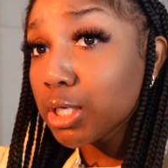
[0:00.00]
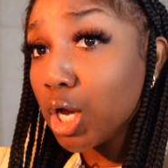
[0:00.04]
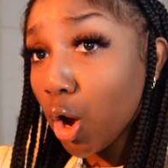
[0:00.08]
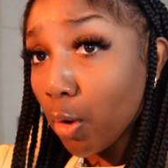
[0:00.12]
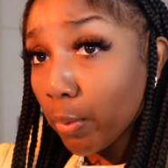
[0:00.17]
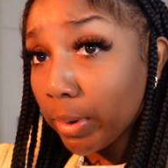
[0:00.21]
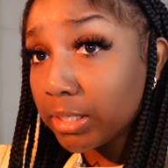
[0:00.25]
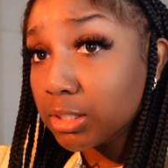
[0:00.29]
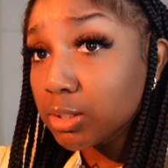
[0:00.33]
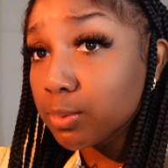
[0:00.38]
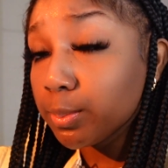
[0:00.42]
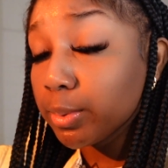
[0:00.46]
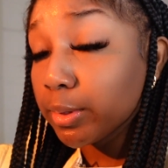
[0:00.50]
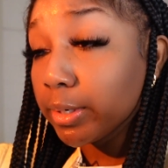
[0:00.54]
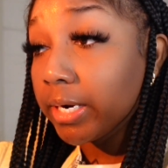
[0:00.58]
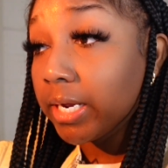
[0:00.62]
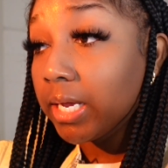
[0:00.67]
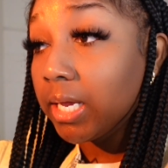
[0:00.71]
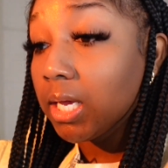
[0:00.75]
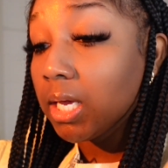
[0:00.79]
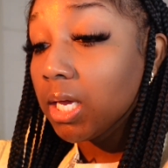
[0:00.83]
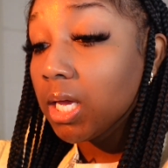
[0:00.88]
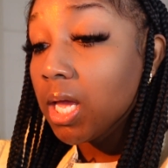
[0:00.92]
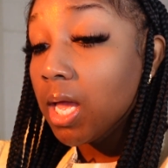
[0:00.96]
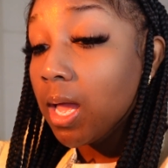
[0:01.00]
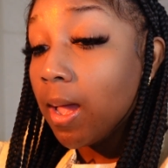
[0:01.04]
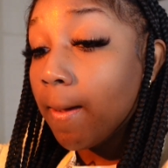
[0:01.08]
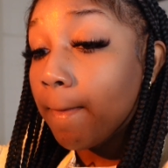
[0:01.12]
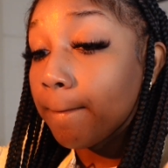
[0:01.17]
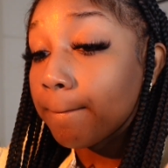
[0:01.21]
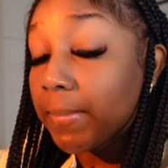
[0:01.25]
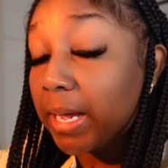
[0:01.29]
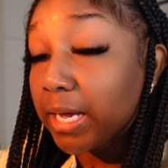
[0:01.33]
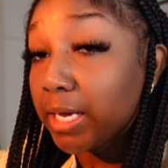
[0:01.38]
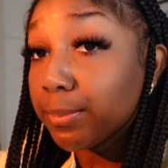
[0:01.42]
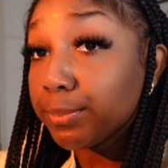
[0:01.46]
always bring
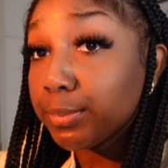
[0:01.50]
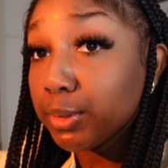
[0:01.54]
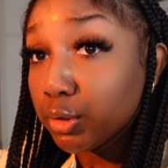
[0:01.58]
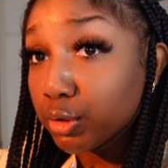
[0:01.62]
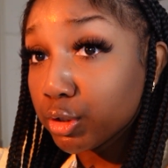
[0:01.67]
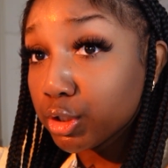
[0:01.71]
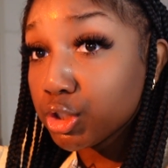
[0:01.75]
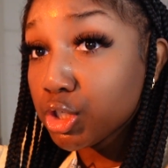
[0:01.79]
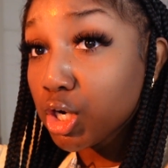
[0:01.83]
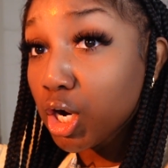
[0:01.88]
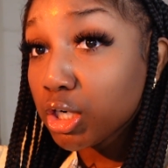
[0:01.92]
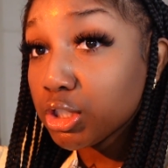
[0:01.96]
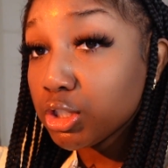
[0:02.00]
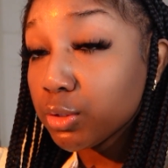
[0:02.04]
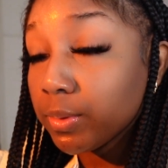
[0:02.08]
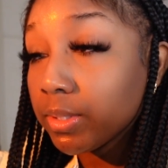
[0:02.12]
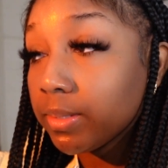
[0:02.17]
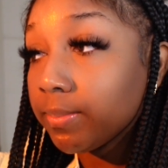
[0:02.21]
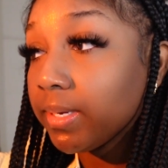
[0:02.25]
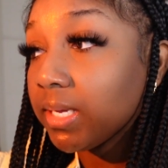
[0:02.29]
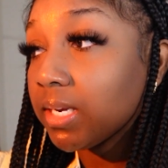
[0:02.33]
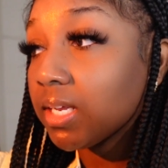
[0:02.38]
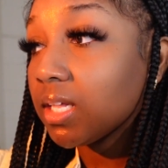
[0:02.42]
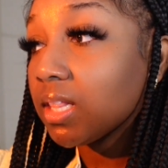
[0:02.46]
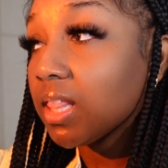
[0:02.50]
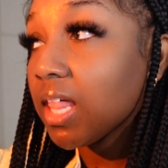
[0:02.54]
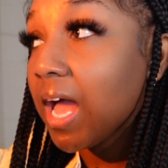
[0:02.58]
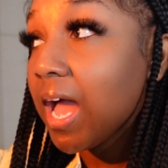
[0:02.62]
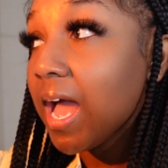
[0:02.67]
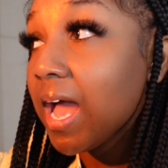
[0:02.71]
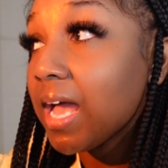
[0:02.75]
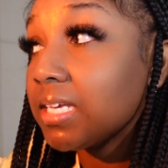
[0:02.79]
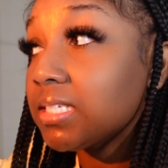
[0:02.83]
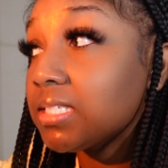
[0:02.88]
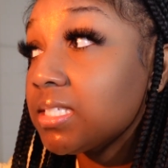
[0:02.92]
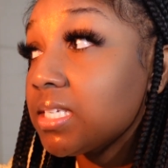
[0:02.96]
my computer charger with me to
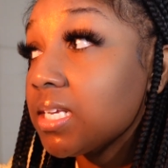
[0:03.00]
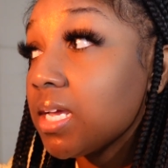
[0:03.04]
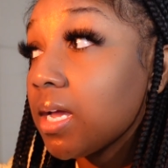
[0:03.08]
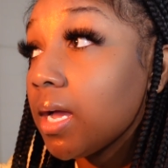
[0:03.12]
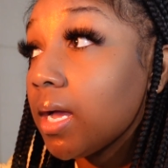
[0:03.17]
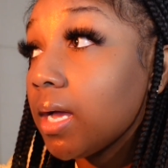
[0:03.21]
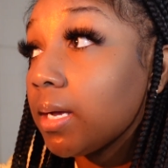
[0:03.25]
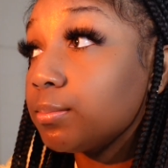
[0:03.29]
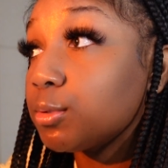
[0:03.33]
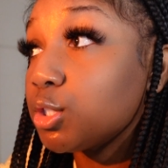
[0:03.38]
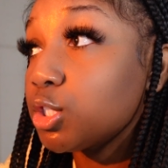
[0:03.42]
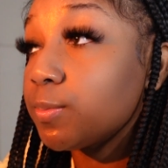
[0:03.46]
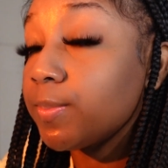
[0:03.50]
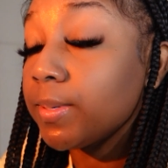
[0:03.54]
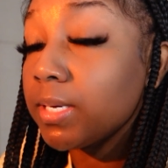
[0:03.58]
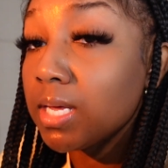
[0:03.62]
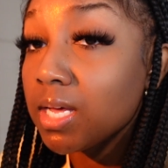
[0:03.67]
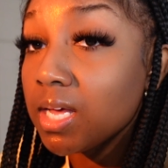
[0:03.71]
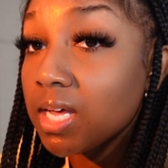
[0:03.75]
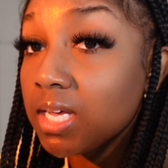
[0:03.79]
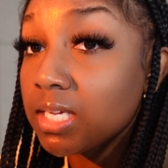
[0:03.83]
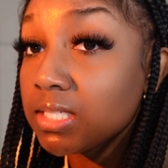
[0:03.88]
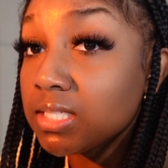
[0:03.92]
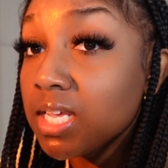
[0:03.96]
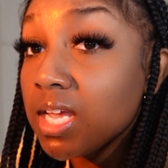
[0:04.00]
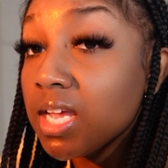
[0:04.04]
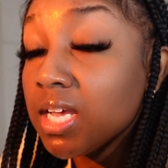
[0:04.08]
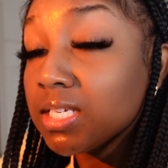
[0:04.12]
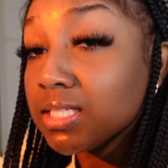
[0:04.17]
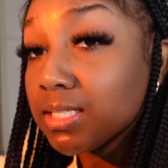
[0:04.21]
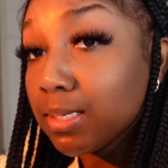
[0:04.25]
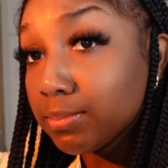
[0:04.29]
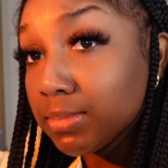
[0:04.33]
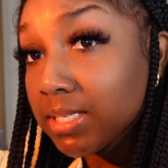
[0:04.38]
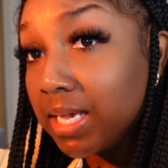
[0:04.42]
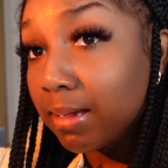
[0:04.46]
class, just because
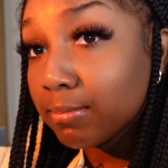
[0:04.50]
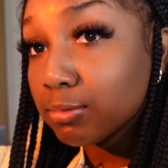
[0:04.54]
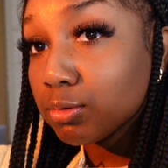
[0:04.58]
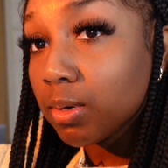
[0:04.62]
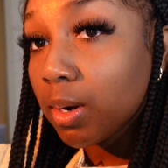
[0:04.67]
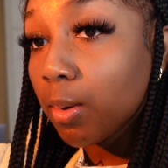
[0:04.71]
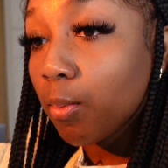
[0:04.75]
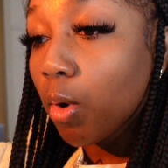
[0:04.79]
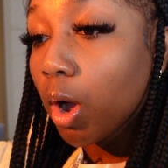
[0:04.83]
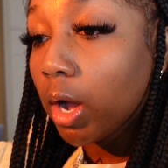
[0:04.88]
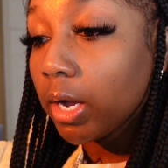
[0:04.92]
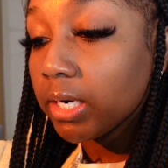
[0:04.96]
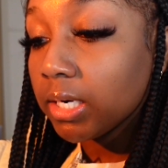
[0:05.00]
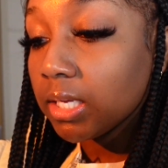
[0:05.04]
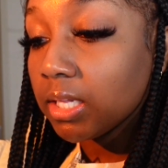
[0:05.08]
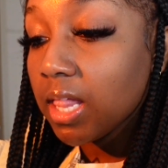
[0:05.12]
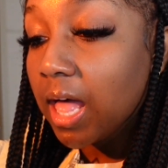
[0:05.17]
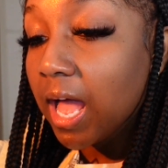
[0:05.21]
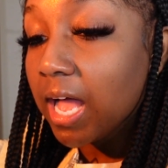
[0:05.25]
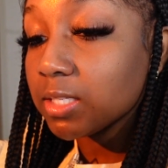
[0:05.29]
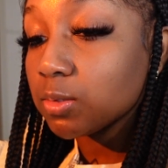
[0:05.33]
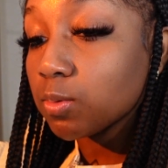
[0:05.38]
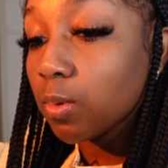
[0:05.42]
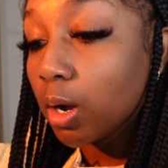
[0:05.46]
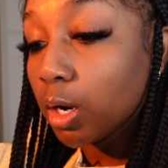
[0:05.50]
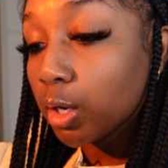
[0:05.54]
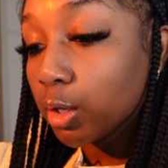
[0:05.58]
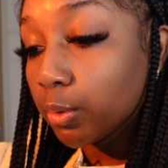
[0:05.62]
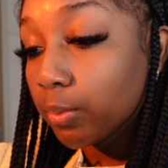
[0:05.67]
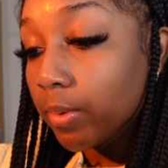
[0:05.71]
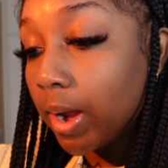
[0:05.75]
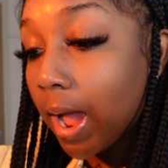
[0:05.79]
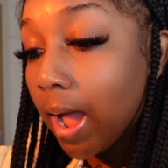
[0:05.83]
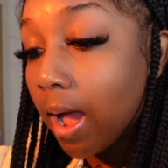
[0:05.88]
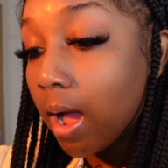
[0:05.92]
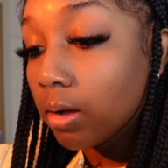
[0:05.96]
sometimes when I'm walking to class, walking
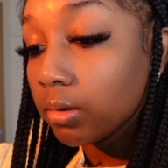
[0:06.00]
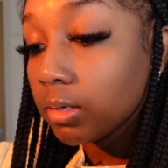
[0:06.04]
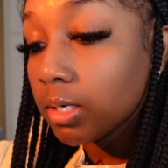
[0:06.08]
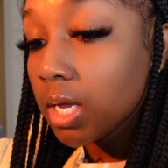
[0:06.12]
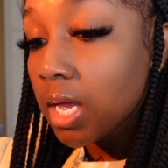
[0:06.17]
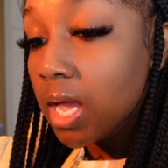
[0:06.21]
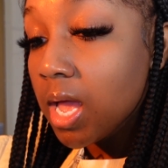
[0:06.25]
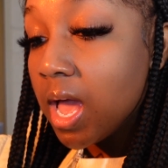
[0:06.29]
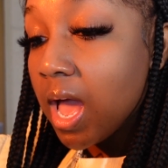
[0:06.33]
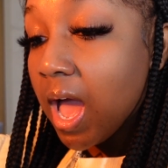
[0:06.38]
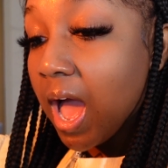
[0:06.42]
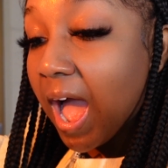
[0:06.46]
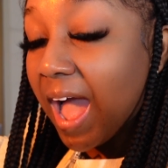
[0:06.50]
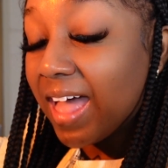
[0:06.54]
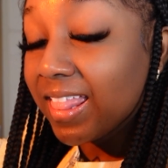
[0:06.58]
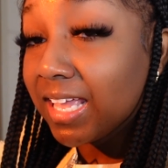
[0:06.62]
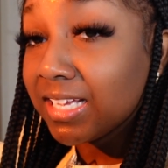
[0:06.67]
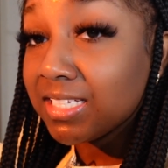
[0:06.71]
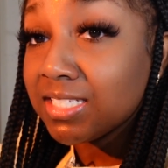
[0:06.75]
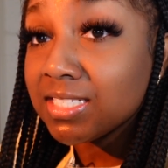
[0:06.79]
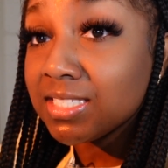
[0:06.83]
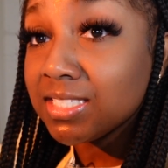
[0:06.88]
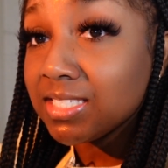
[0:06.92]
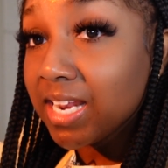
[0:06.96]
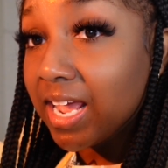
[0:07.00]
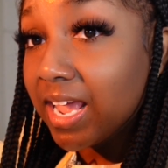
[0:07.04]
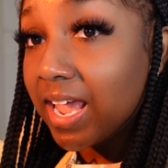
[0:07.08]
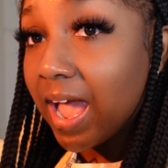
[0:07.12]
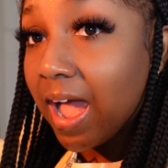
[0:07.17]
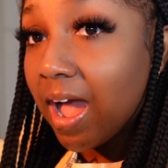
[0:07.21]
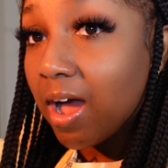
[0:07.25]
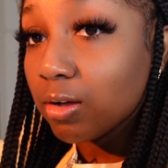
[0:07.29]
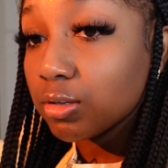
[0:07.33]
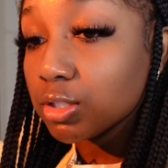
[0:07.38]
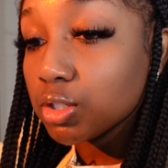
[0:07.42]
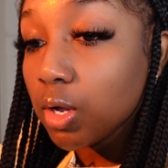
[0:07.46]
around, I like to stay
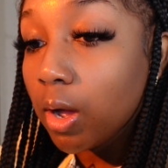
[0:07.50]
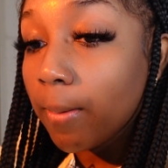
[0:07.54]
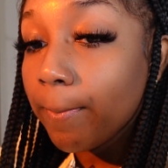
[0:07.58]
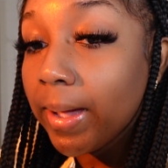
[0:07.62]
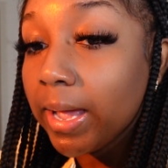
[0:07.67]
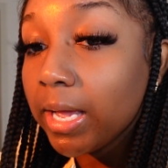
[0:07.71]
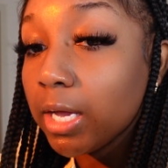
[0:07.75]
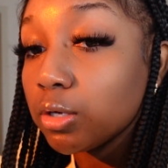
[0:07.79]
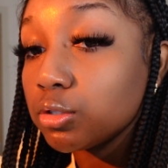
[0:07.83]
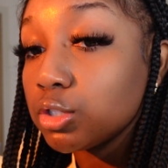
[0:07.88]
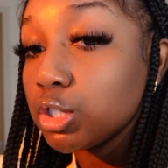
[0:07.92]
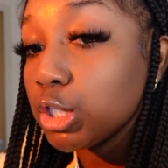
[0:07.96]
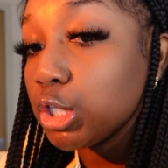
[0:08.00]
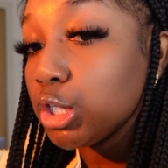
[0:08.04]
out, so I might go to